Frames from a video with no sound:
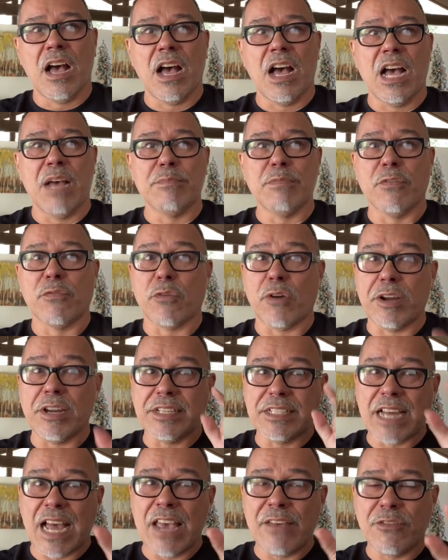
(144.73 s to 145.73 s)
before you
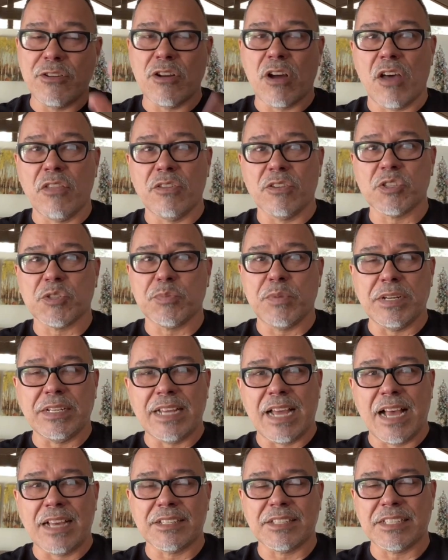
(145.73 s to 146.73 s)
dive into all those spring
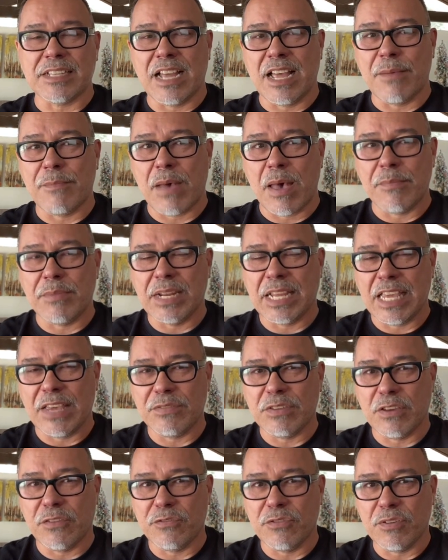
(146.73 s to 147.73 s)
tasks, I'm going to give
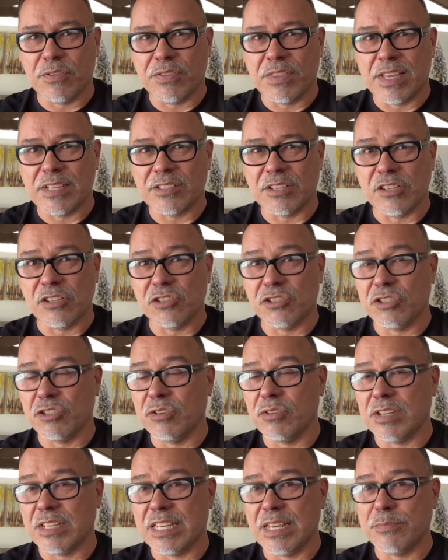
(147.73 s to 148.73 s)
you a few things that you should do
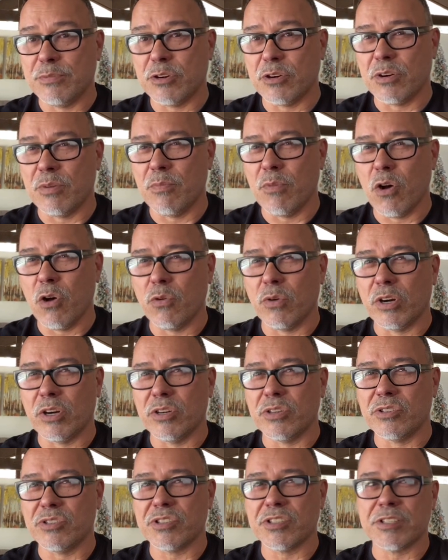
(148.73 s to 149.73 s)
to keep your
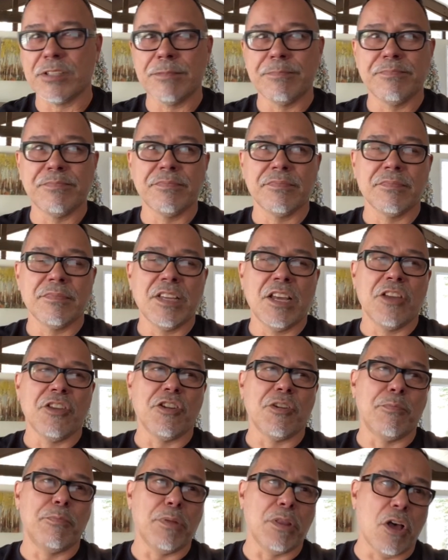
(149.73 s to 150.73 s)
mowers,
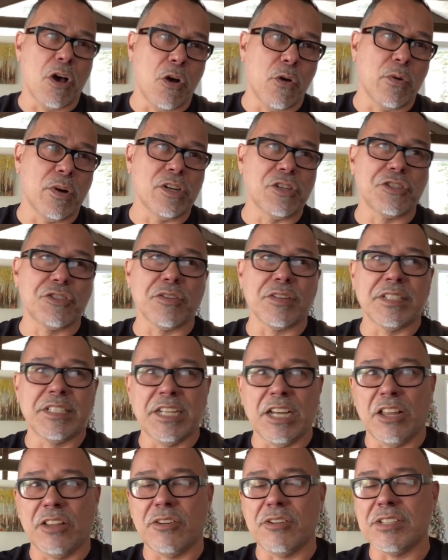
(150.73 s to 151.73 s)
your blowers, your
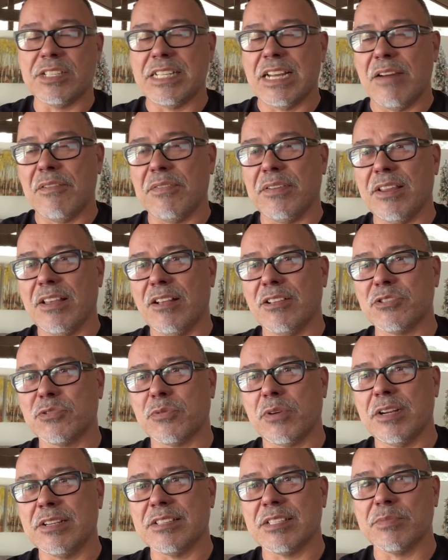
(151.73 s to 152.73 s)
tillers, and everything else
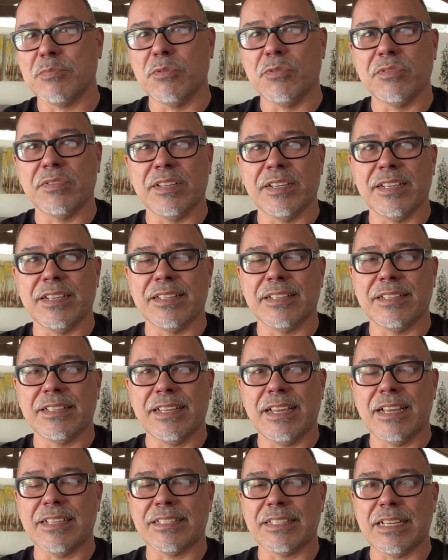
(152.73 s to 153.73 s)
running smoothly.
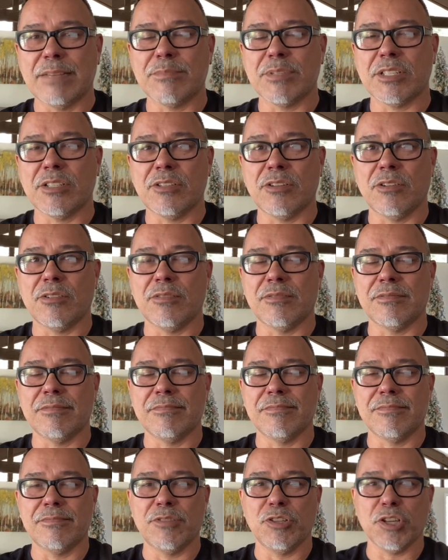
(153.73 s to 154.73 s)
Yes, I'm still
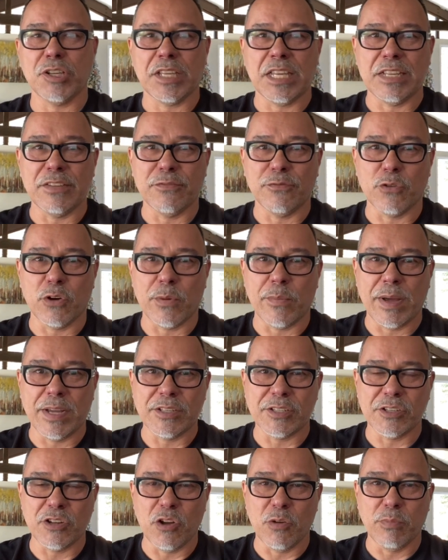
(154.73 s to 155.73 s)
looking for my
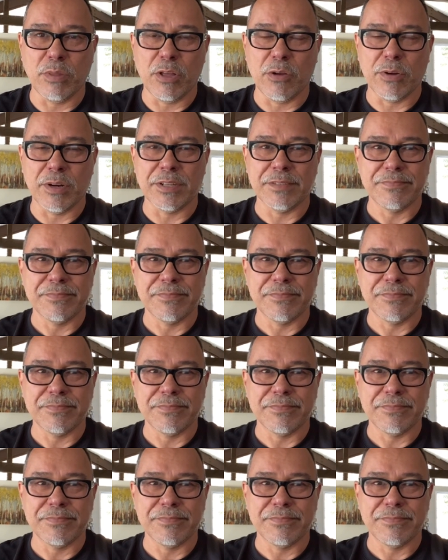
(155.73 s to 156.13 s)
snow blower.